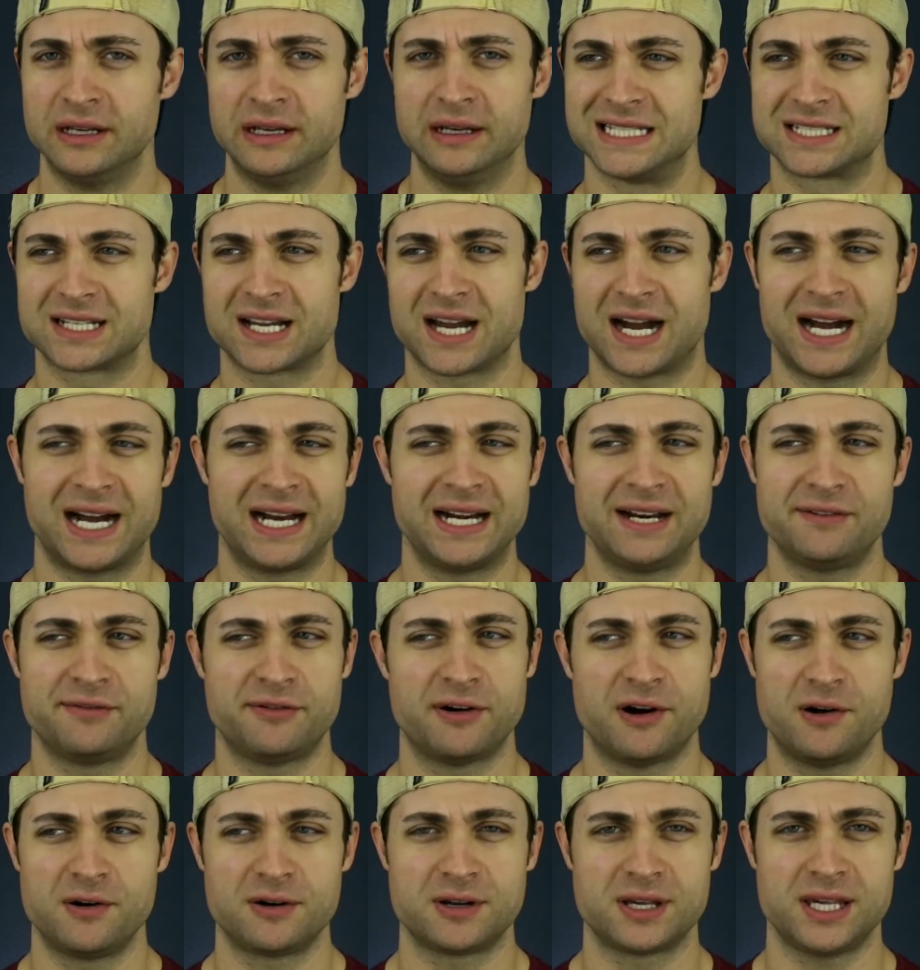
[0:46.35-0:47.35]
It's kind
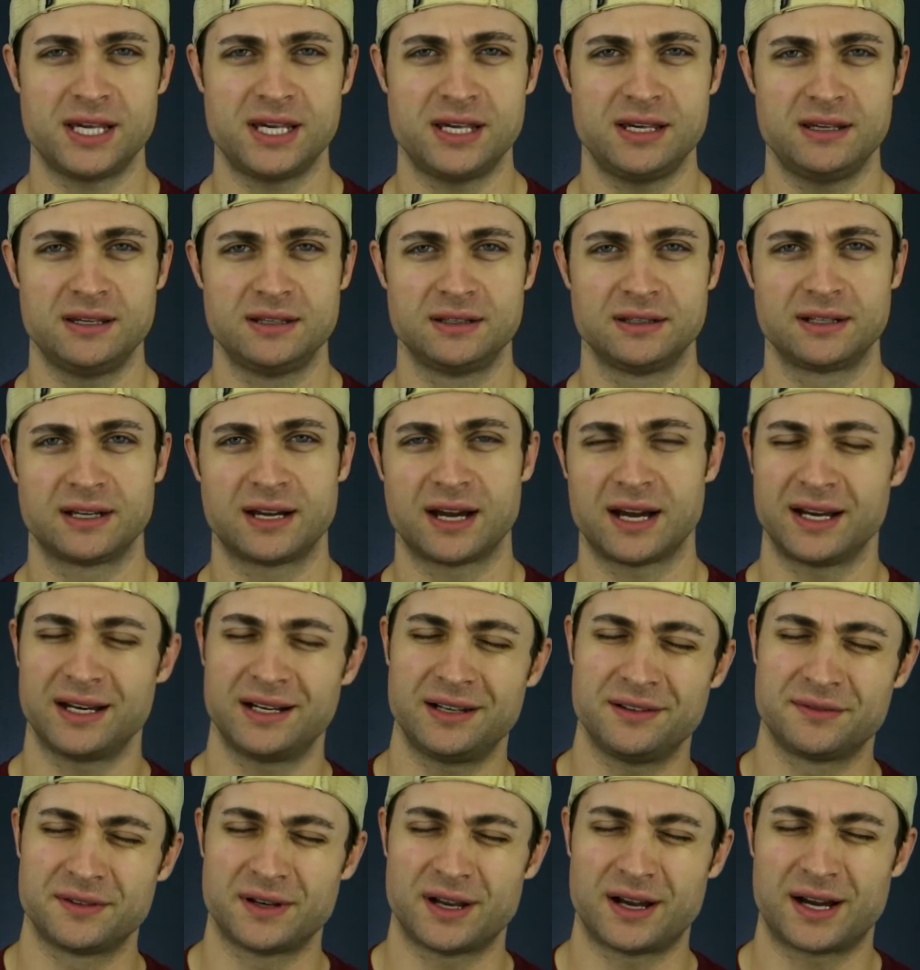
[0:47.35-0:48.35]
of hokey,
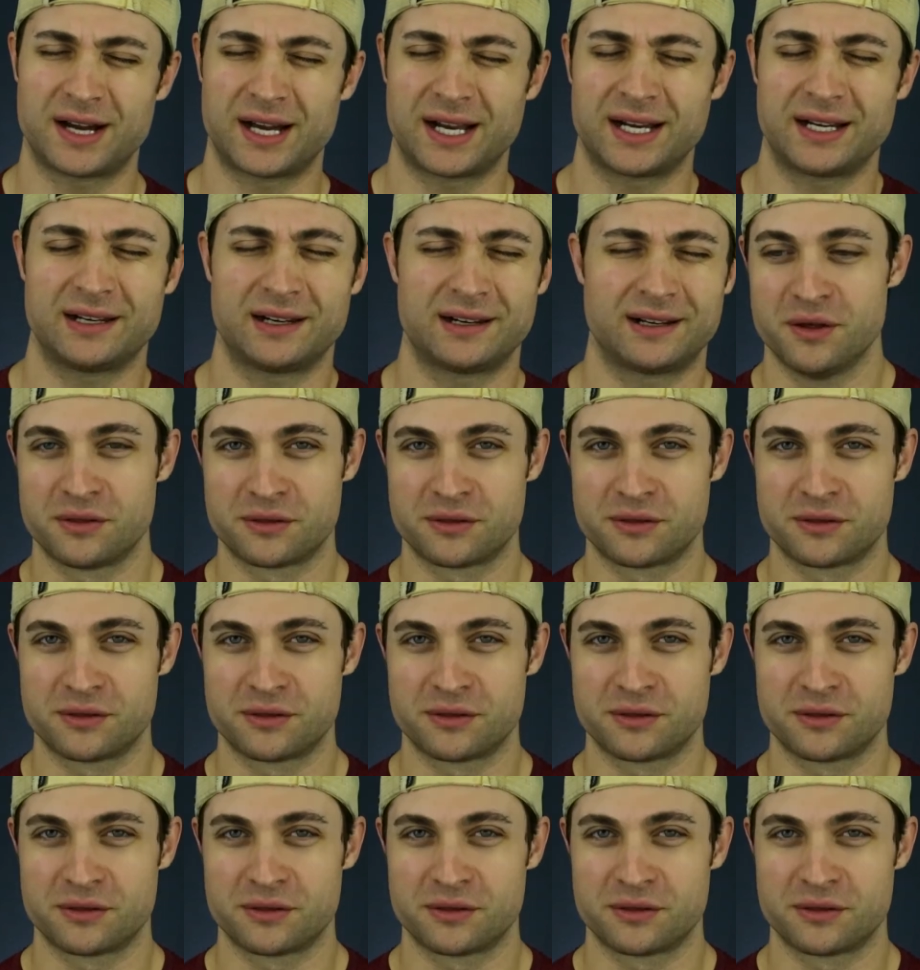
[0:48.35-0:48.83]
kind of not.